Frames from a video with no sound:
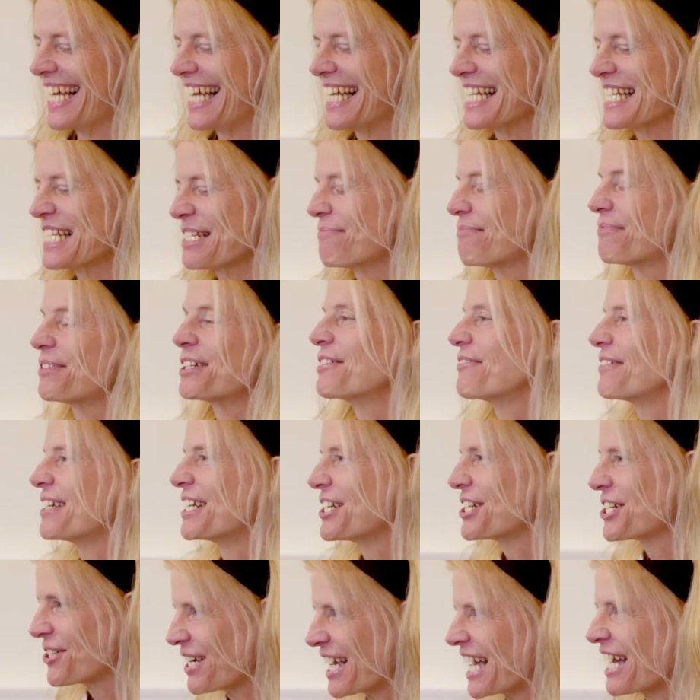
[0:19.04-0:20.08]
It's a
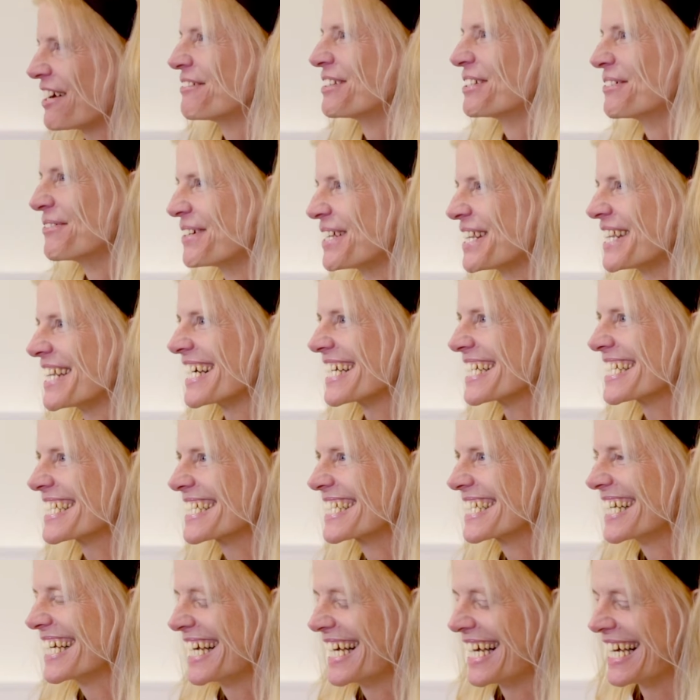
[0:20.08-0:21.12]
privilege to have you with
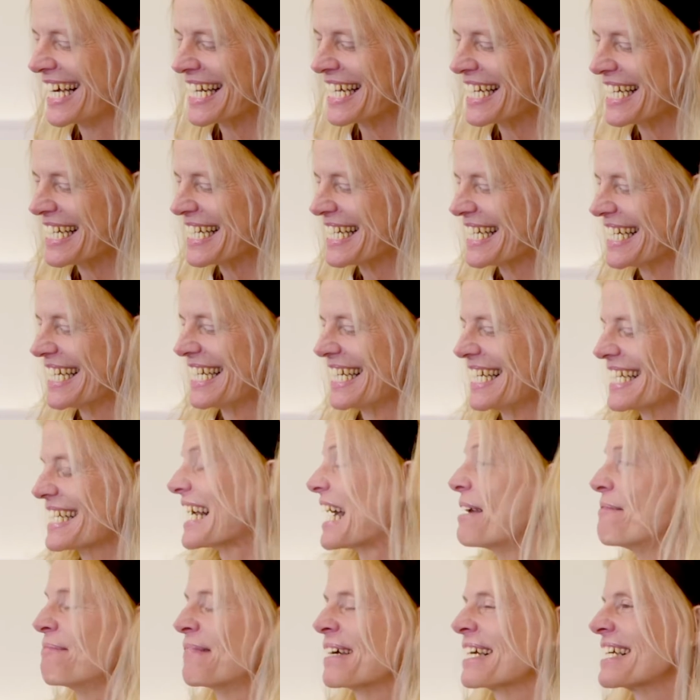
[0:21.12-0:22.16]
us. And
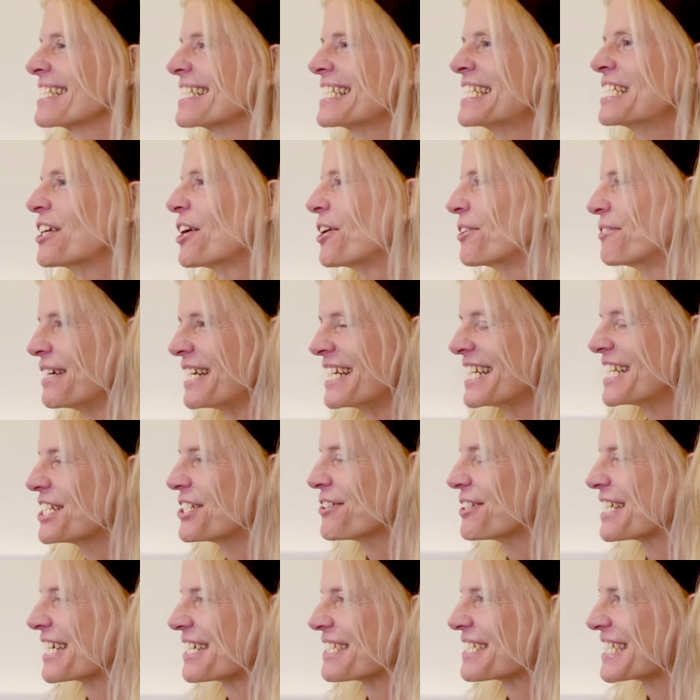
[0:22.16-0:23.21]
Time magazine already in
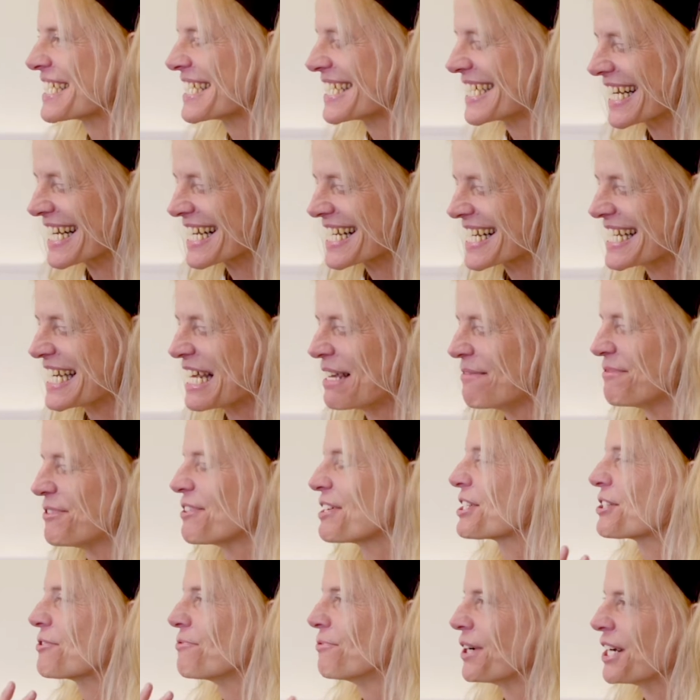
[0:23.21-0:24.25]
2006 named
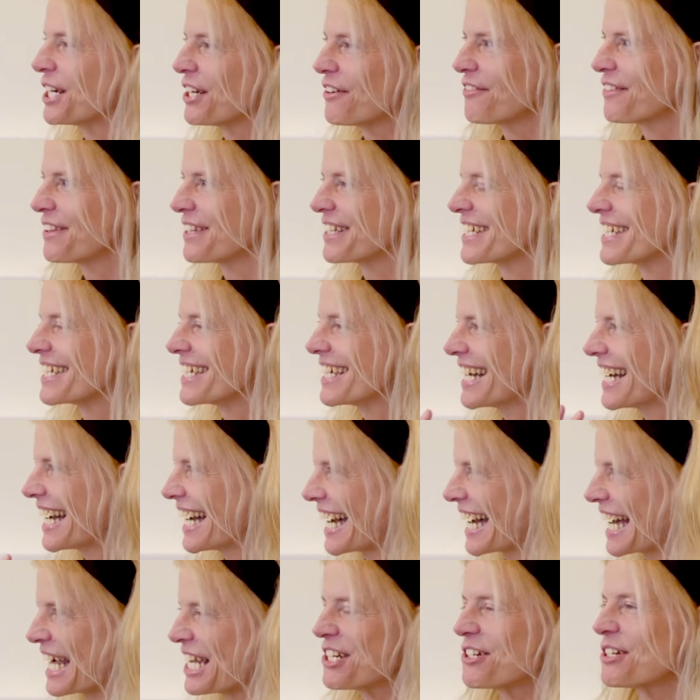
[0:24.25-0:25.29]
you as one of the
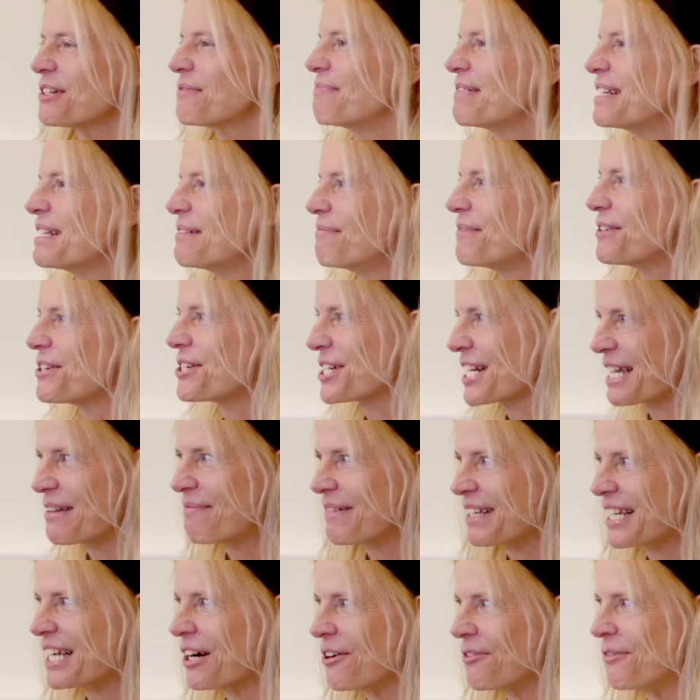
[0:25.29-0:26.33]
100 people
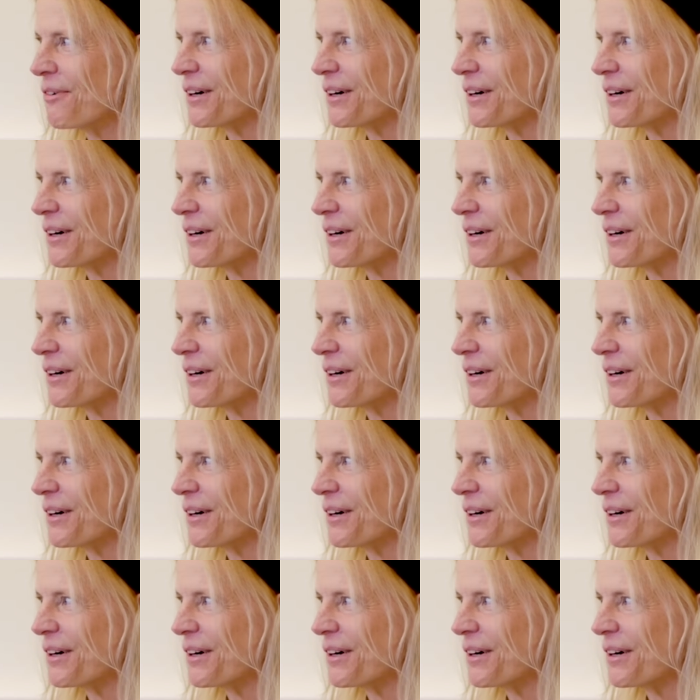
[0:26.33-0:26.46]
shaping our